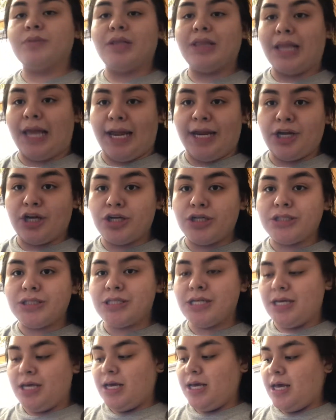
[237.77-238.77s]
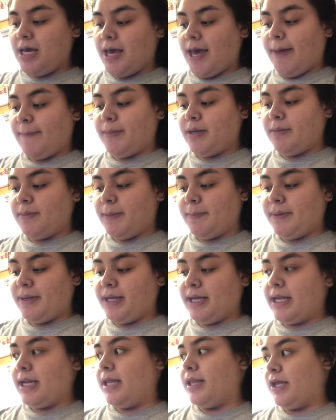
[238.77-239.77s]
liners, I'm going to be
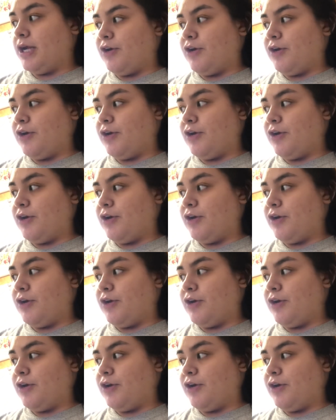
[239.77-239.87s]
putting it in